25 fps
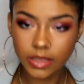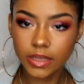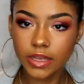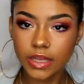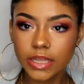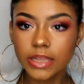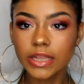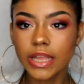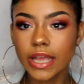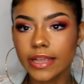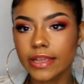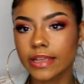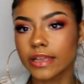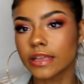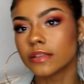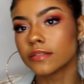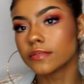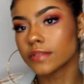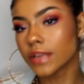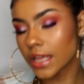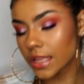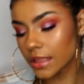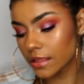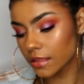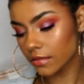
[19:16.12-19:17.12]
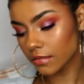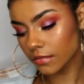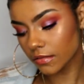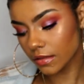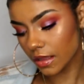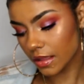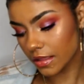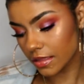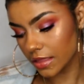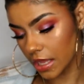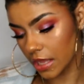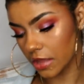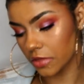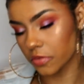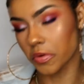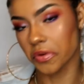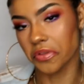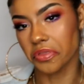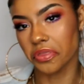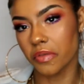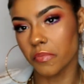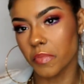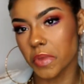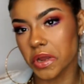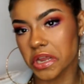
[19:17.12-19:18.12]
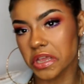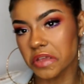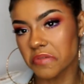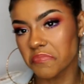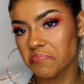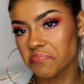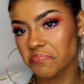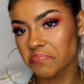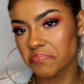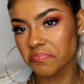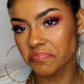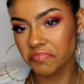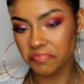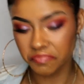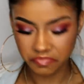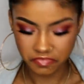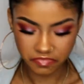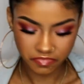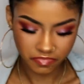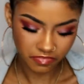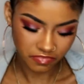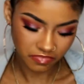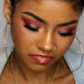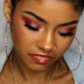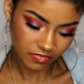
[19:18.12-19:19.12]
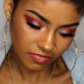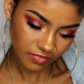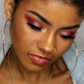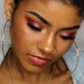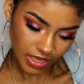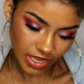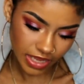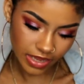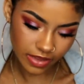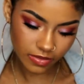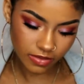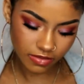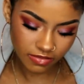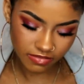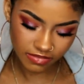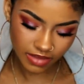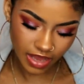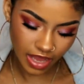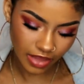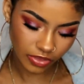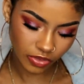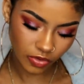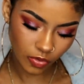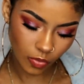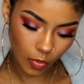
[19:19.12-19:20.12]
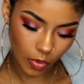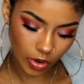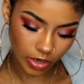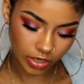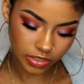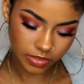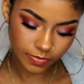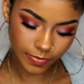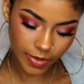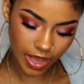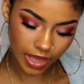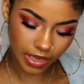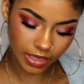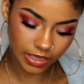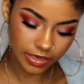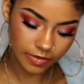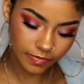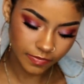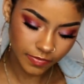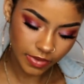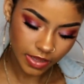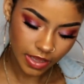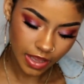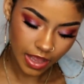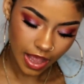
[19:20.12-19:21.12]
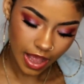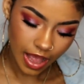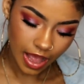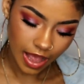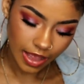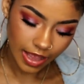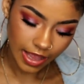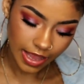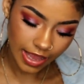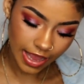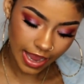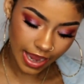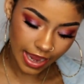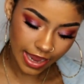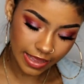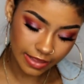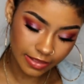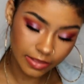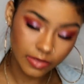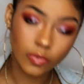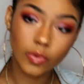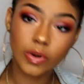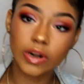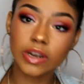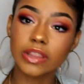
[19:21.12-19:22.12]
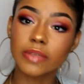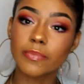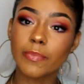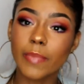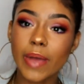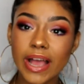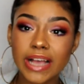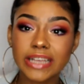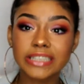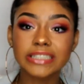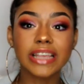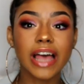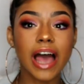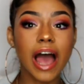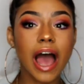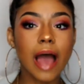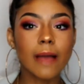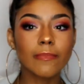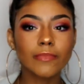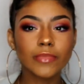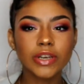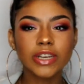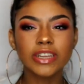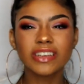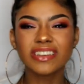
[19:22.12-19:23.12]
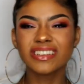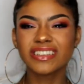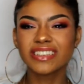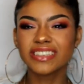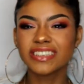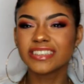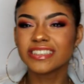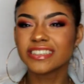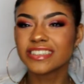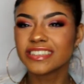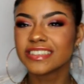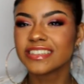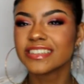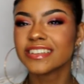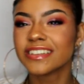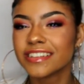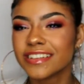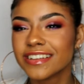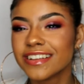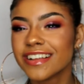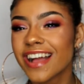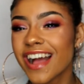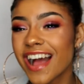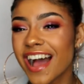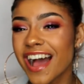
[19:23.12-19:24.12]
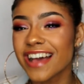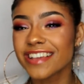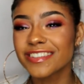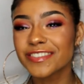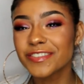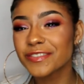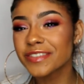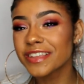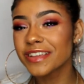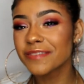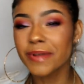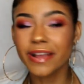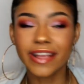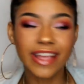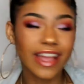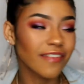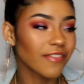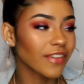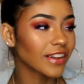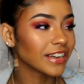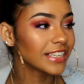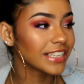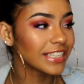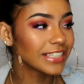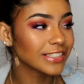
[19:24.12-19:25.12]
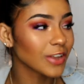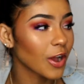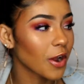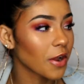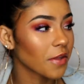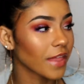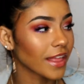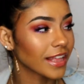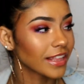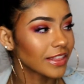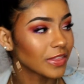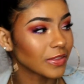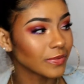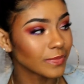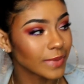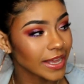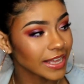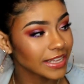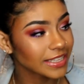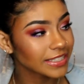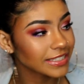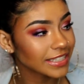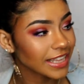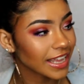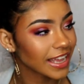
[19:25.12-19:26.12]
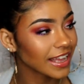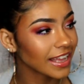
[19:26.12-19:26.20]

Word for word: I like it. I, I think it's worth the money. It's not the worst palette. Is it one of the best? I'm gonna... I still think my Kat Von D's are like the best.